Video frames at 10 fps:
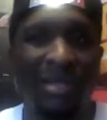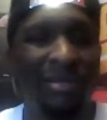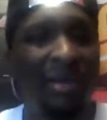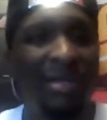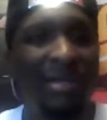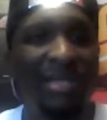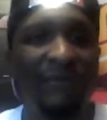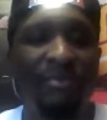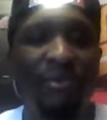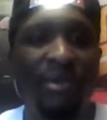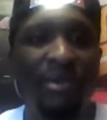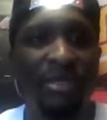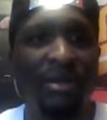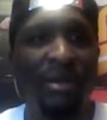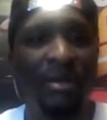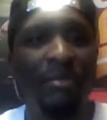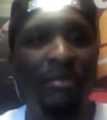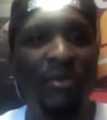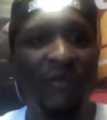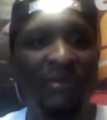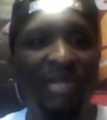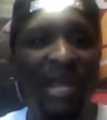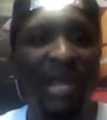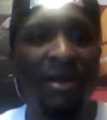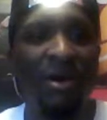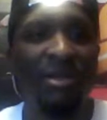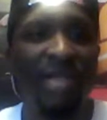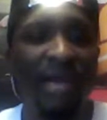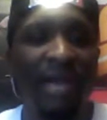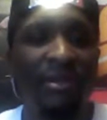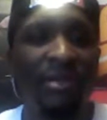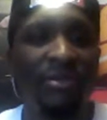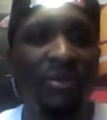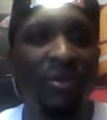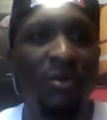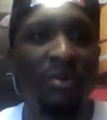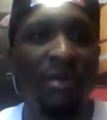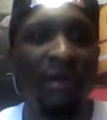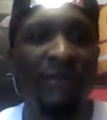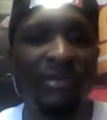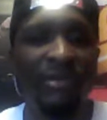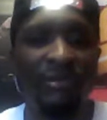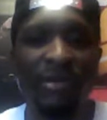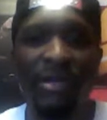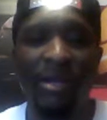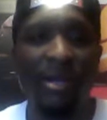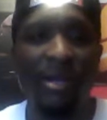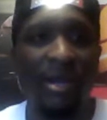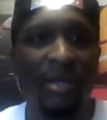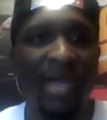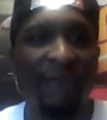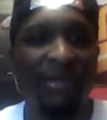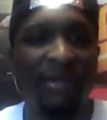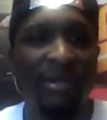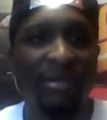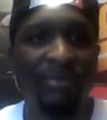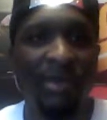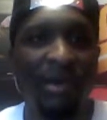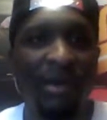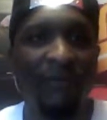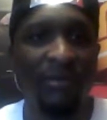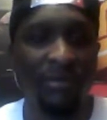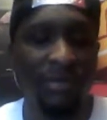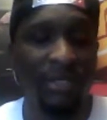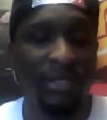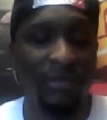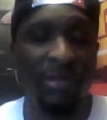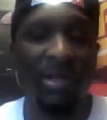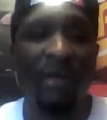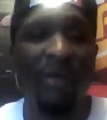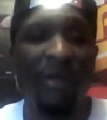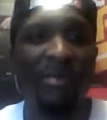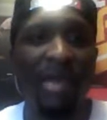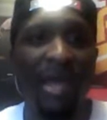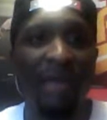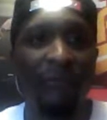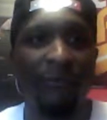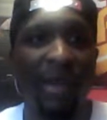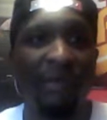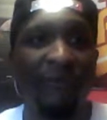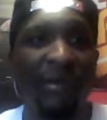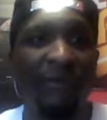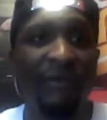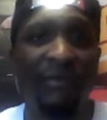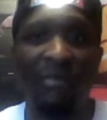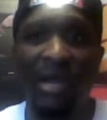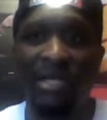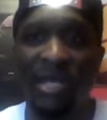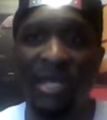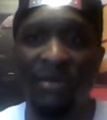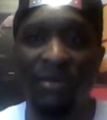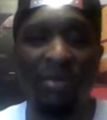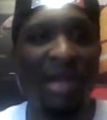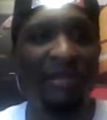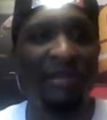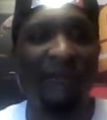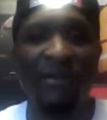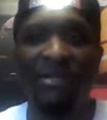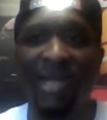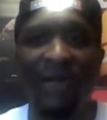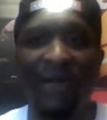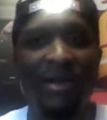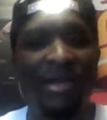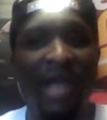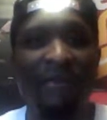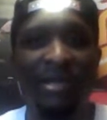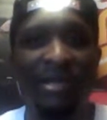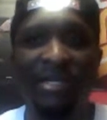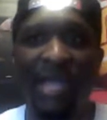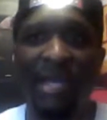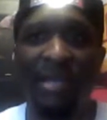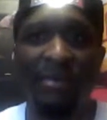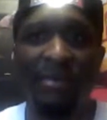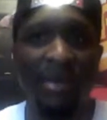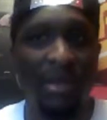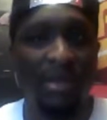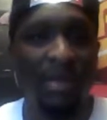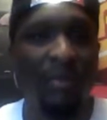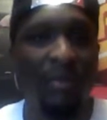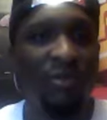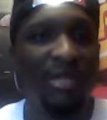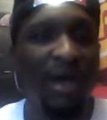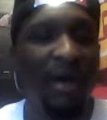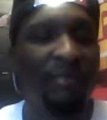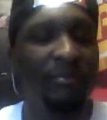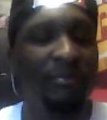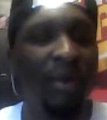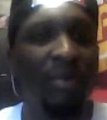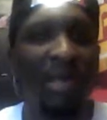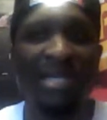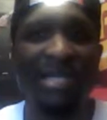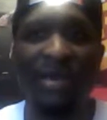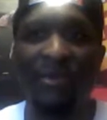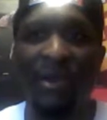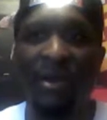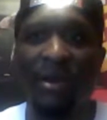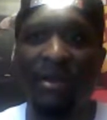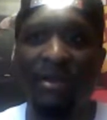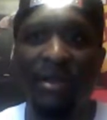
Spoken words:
37 points, move up second all-time leading scorer in playoff history and Cavaliers playoff history, right in front of LeBron James. So LeBron is first now, Kyrie is second. That moves Mark Price down to third.